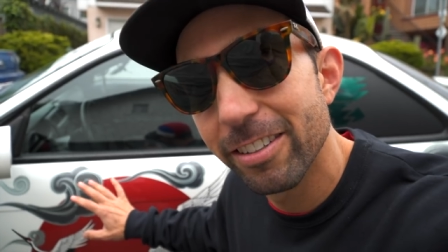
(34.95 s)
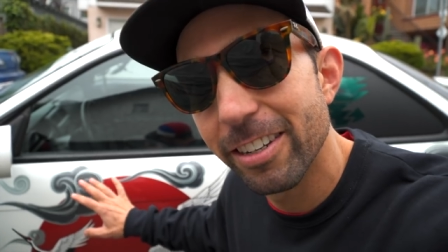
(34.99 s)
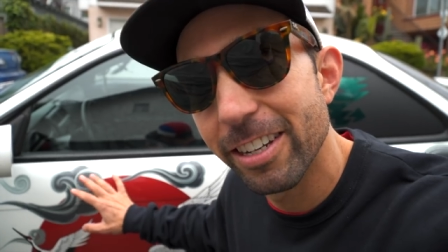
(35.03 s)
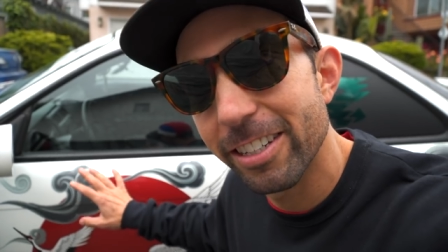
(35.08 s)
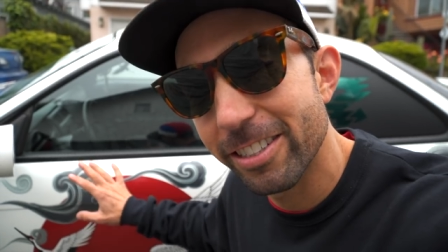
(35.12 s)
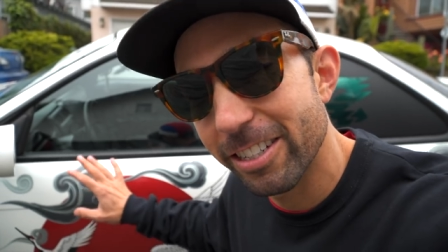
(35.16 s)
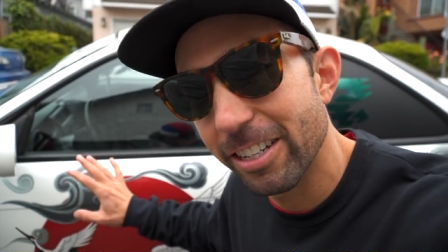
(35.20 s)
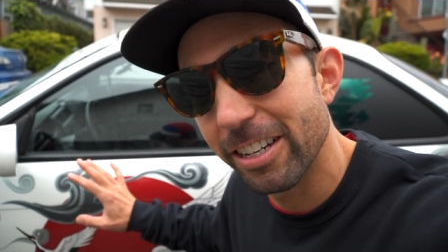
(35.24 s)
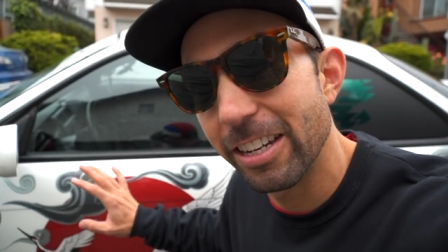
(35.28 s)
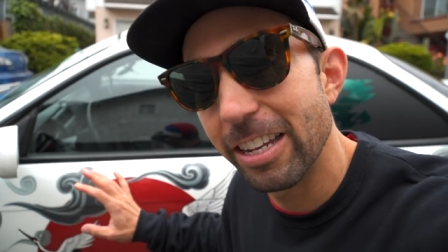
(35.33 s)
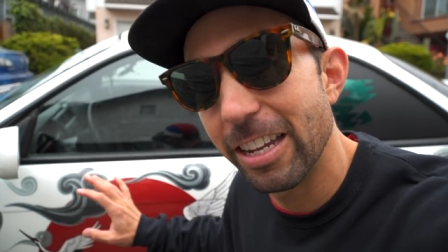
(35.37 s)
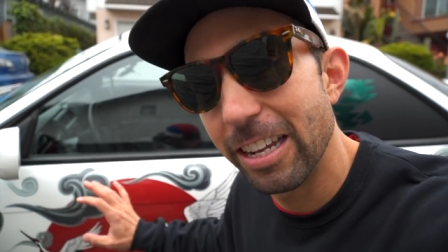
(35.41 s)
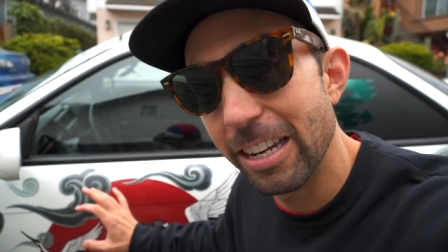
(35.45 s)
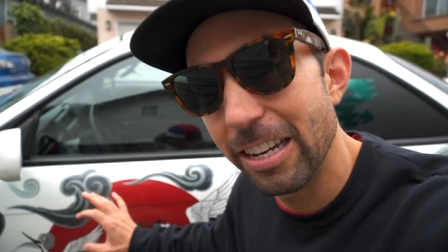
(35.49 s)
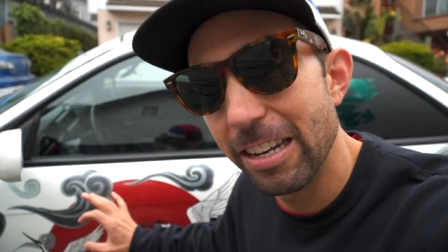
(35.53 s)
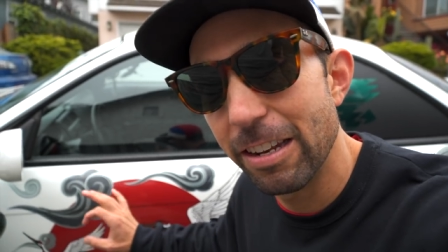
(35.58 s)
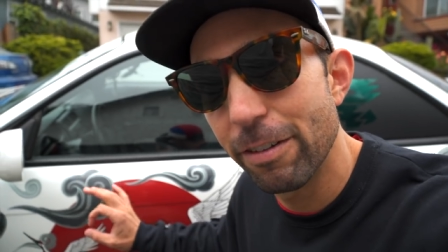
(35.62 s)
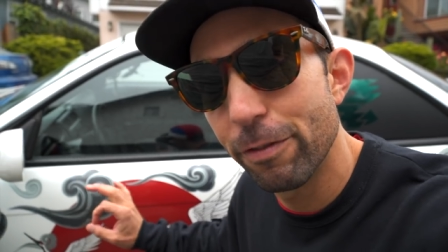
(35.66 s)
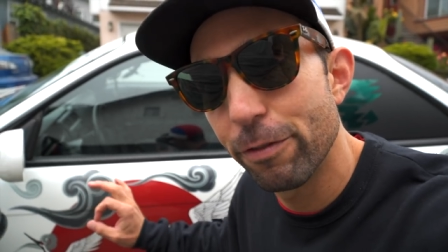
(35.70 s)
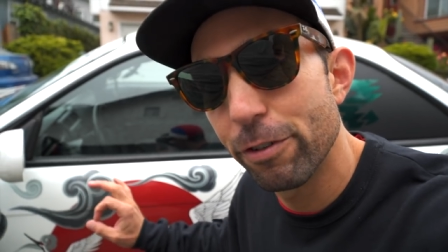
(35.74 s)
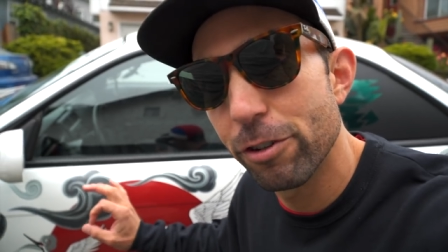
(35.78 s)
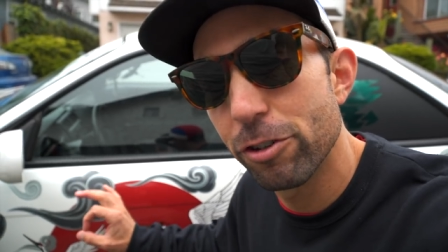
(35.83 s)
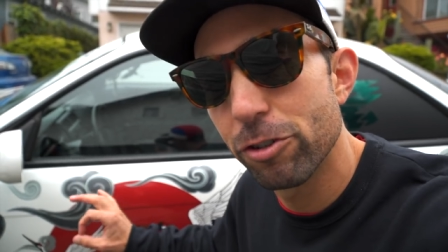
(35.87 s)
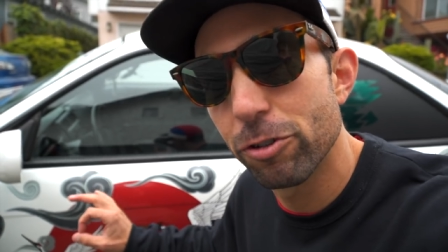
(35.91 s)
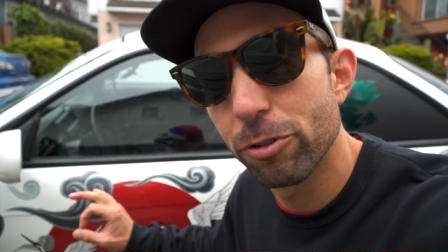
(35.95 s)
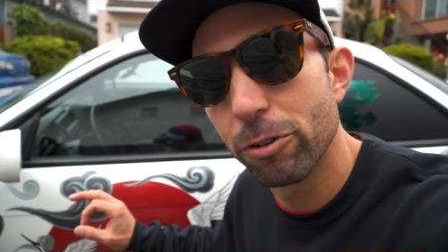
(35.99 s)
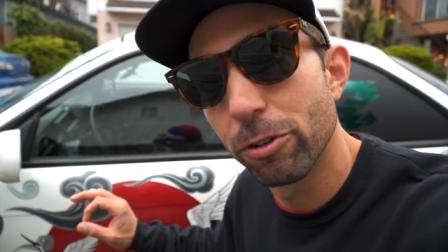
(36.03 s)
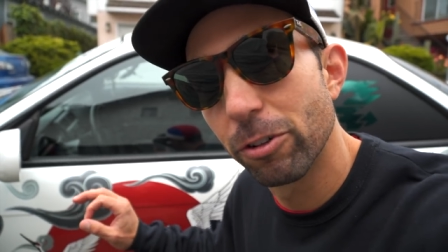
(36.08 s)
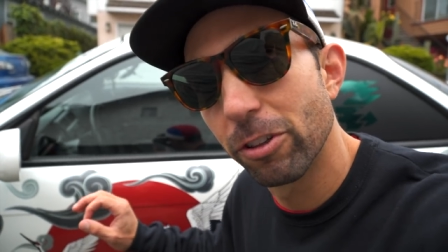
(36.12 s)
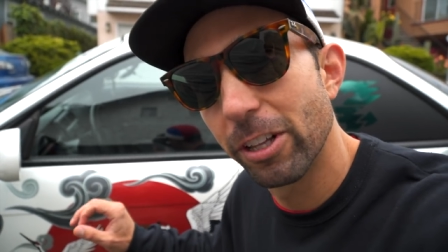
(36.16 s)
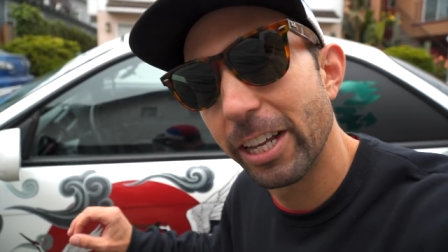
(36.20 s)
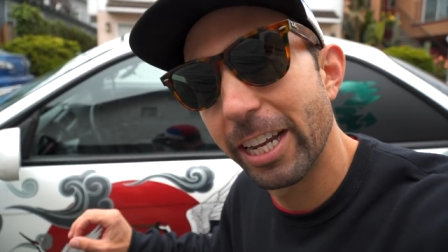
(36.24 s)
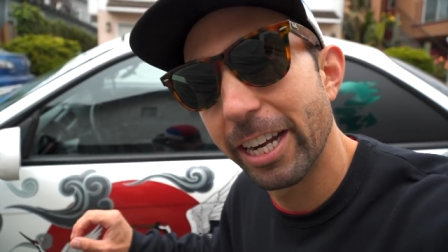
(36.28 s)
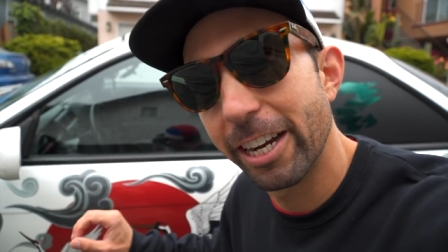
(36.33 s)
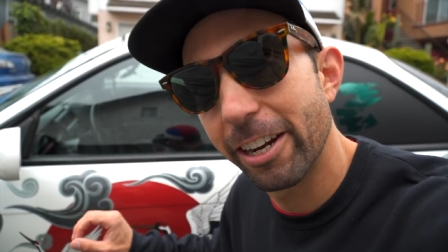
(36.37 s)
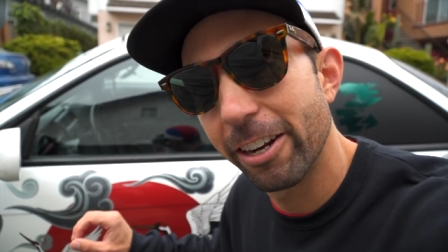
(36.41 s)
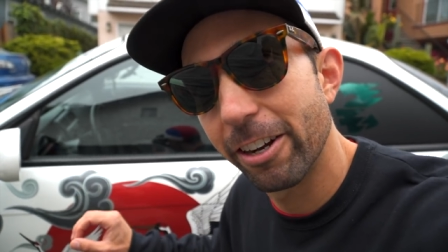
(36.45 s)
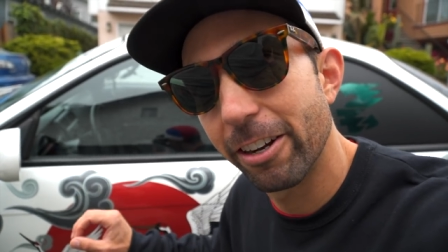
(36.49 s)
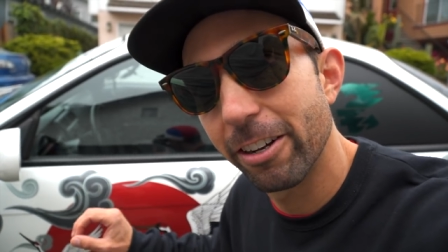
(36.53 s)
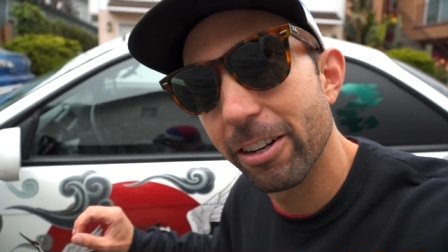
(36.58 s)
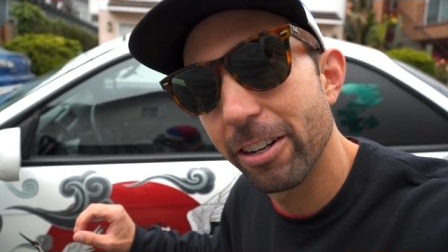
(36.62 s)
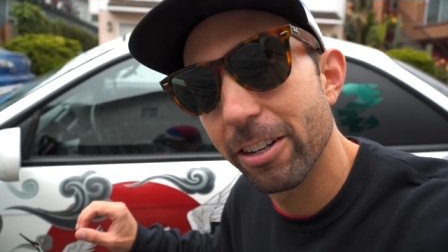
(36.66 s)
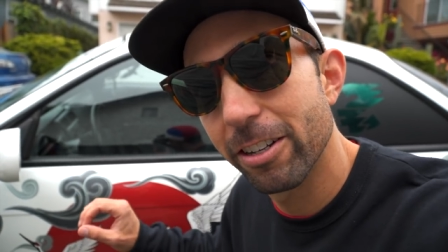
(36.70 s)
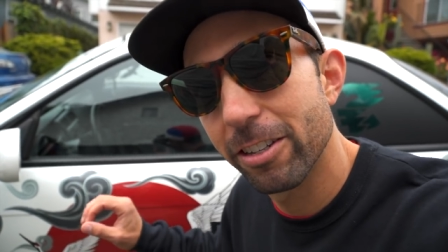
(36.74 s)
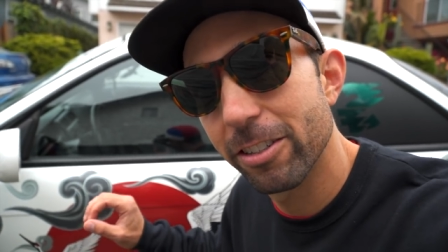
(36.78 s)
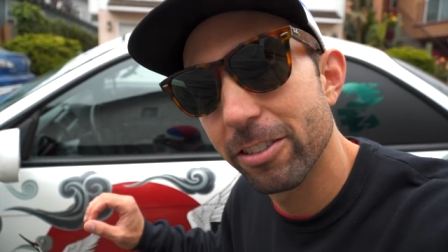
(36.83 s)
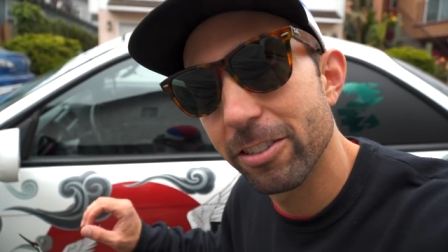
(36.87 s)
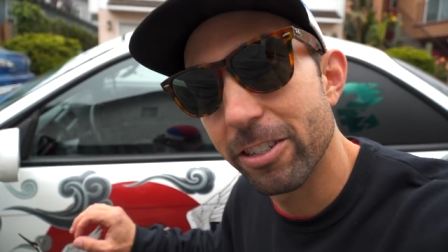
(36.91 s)
it's an individual
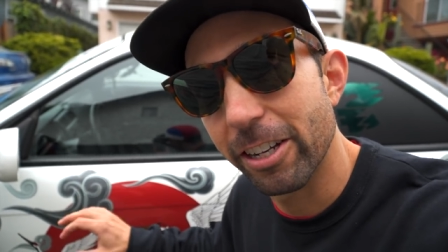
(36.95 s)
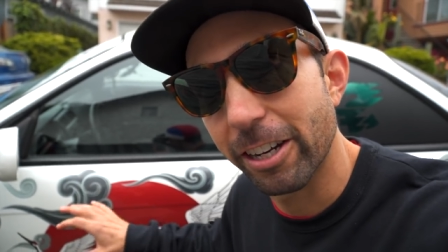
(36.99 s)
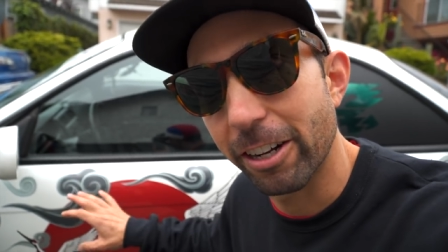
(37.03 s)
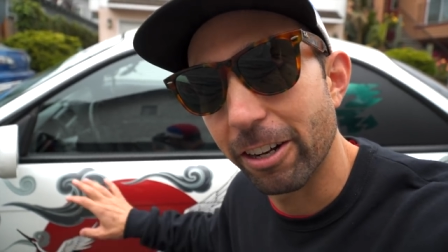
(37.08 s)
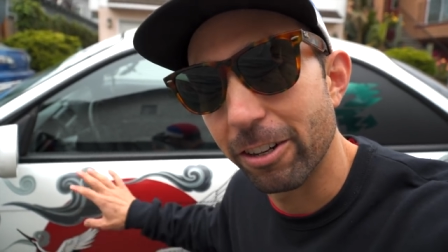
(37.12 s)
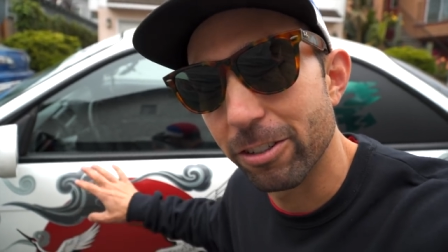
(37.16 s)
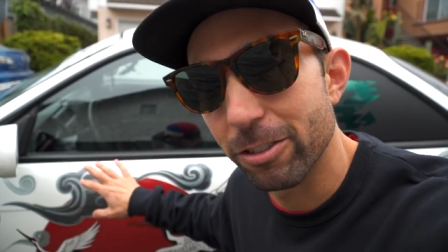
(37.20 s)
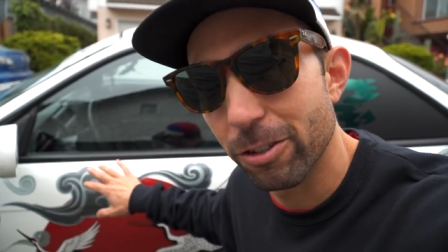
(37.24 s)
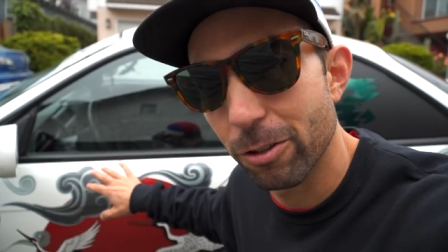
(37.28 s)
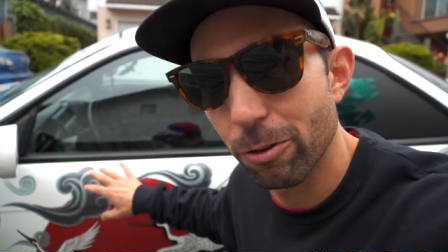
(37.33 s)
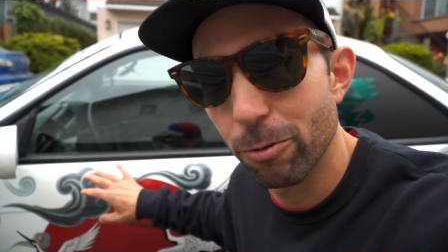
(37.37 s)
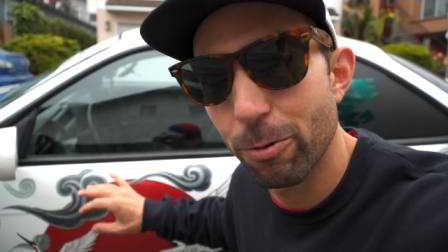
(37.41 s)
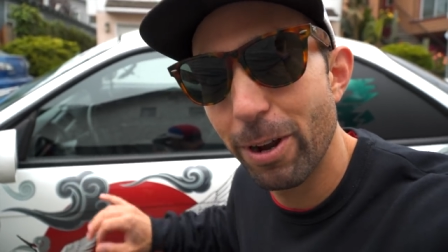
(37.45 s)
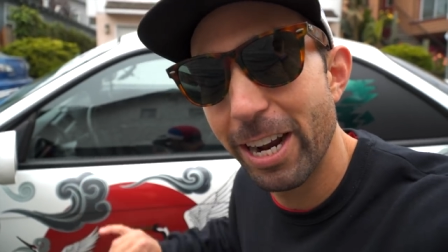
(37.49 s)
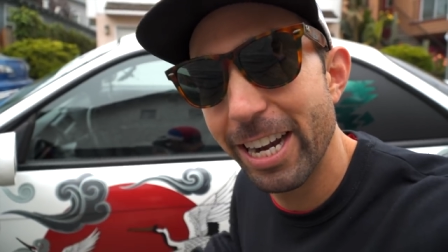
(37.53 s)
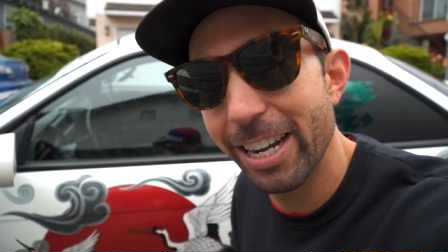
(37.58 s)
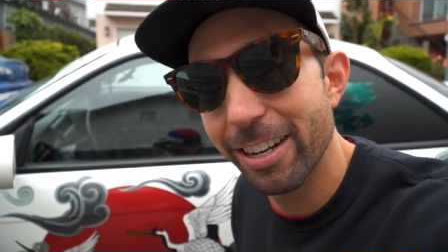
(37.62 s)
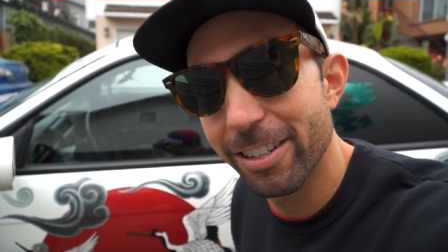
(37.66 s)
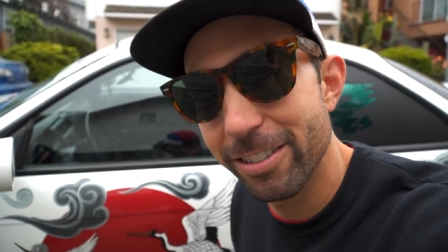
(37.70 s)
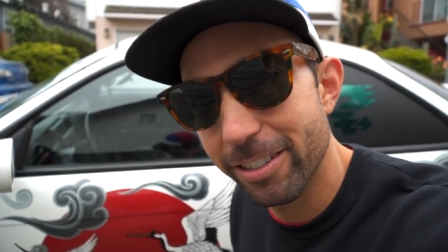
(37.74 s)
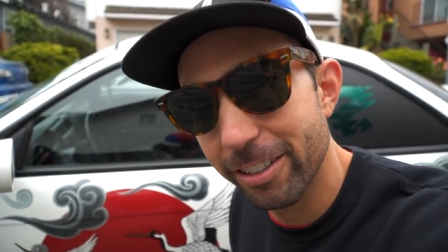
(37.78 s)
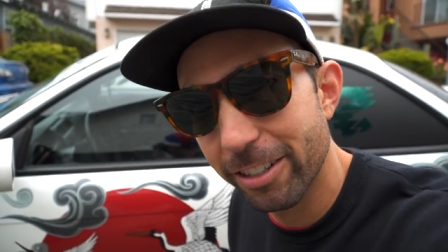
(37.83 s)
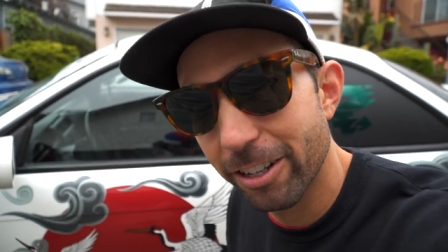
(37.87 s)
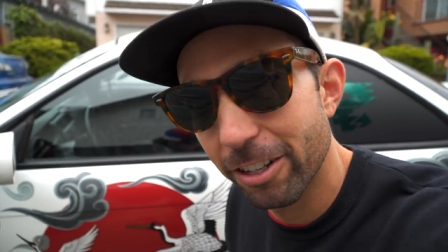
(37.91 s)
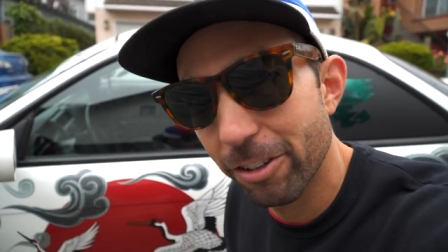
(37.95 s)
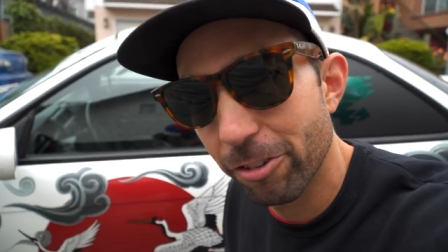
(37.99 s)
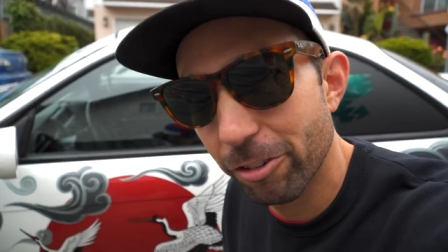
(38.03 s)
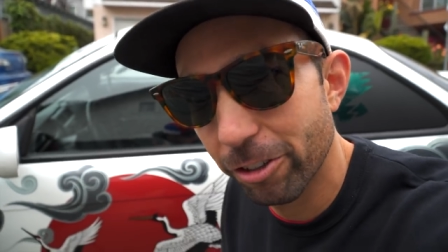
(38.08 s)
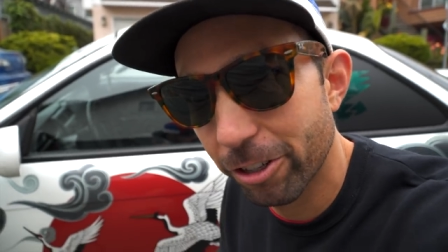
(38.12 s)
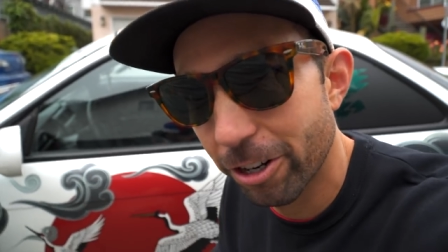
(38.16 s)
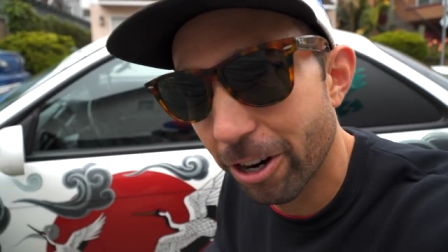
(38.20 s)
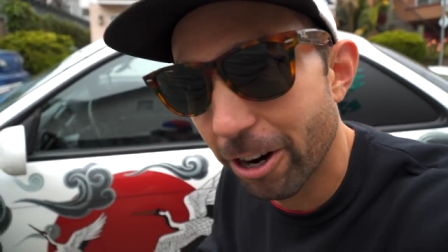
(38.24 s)
layered sticker. So the white is the color of the